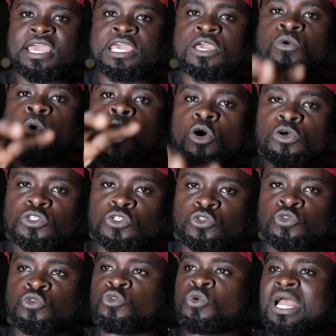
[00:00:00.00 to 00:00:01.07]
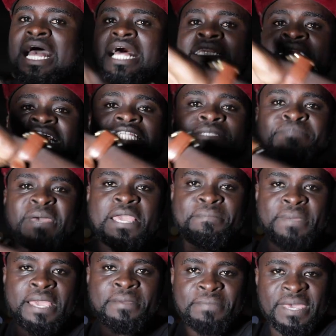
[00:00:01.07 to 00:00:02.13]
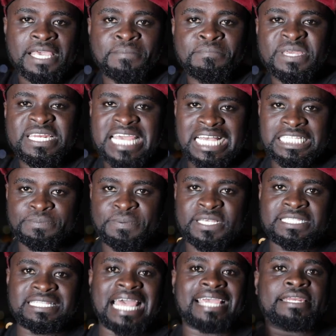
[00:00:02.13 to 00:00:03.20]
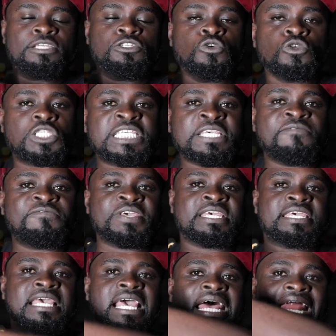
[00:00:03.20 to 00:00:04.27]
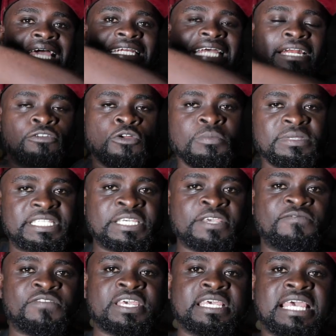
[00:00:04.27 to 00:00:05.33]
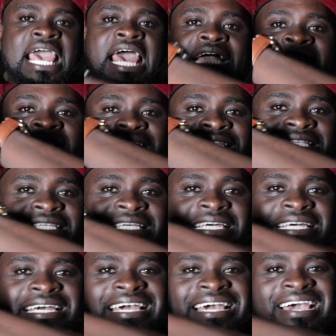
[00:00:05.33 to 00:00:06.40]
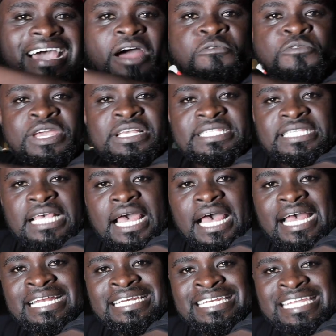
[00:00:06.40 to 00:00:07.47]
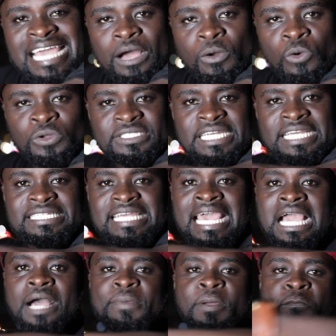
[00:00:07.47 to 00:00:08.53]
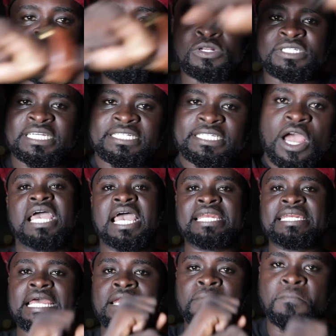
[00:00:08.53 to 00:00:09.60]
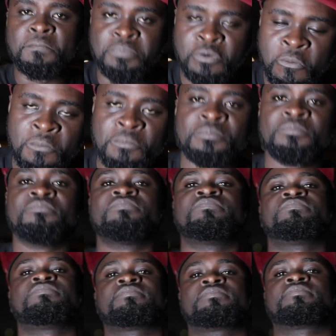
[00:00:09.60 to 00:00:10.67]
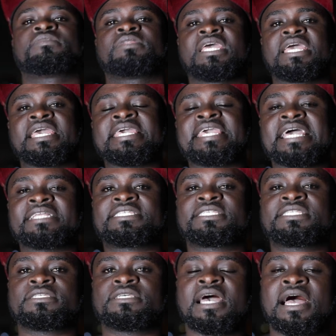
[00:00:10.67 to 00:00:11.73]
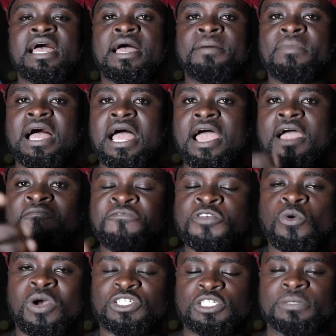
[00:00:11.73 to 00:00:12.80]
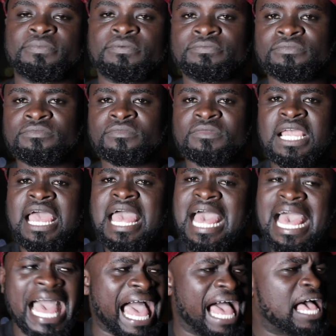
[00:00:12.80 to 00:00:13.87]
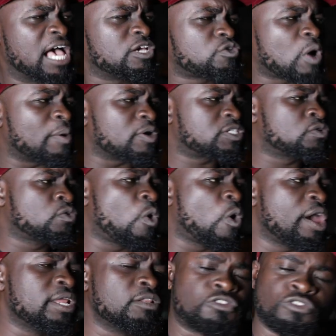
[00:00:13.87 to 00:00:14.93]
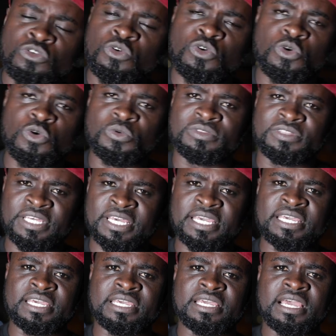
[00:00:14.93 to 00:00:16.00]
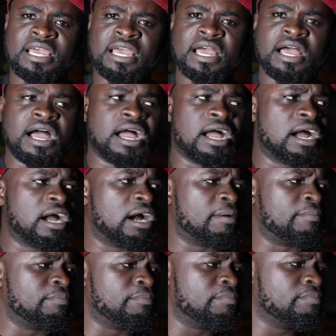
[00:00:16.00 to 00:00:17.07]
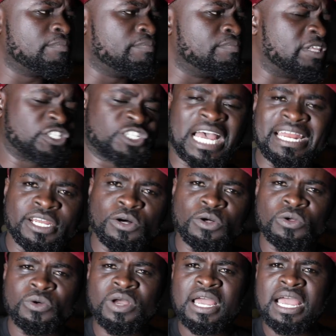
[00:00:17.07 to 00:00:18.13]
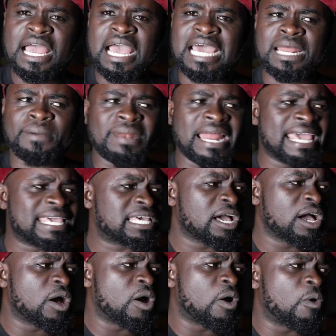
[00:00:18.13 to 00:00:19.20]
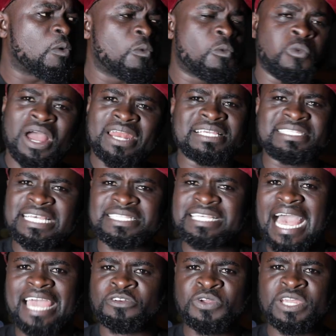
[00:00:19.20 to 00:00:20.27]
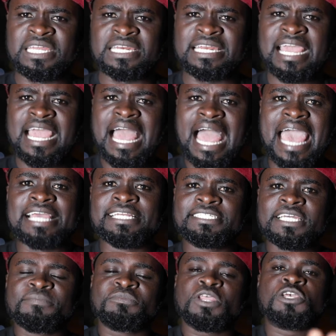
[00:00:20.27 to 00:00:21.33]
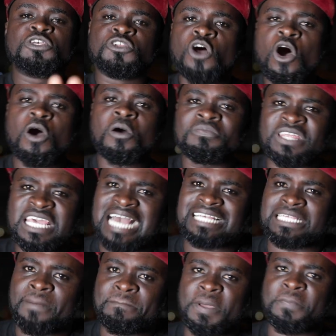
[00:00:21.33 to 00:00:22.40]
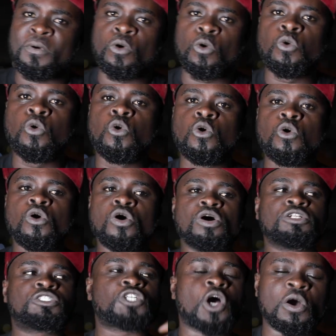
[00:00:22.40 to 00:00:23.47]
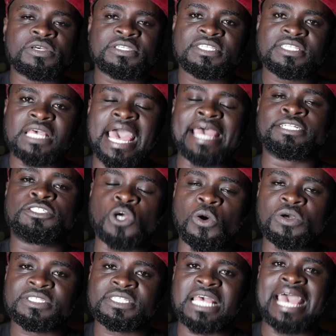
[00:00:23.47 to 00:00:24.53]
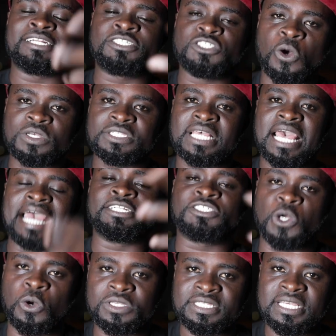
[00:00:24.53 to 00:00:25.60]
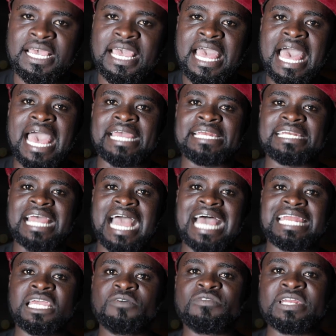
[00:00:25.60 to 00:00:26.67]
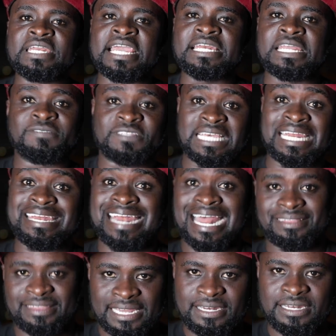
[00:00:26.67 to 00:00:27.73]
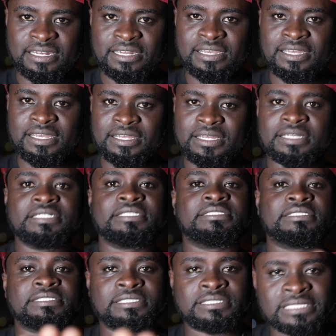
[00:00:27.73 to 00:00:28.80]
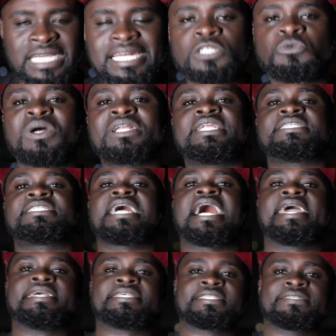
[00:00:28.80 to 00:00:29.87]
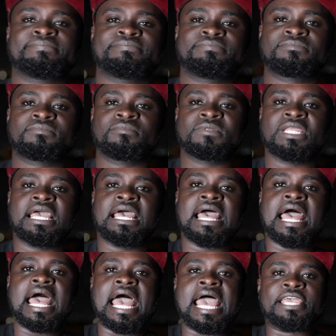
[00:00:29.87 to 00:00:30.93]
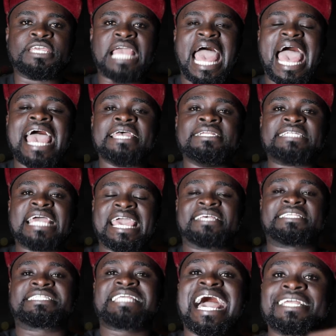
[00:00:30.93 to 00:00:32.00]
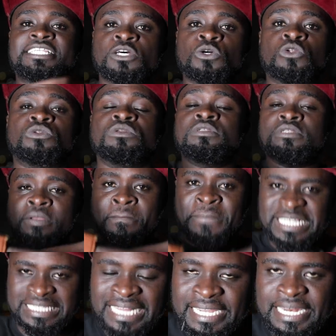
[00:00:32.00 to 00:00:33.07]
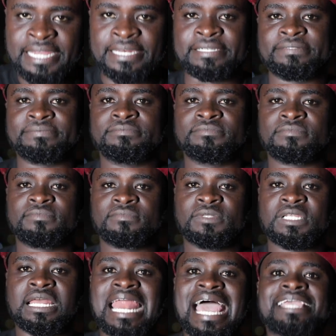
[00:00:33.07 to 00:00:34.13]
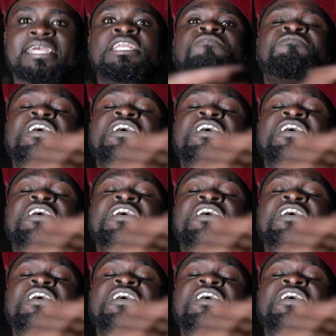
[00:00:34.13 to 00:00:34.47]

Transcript: he goes to this big media space like the UTV, like the Adum TV, just carries their content and come and put it, and then boom, he gets viewership. So I was going through the channel and I'm like, what is this guy doing? And you know, there are some people who talks and at the end of the day, they've said nothing. That is what this guy is. And his title, misleading. Like, the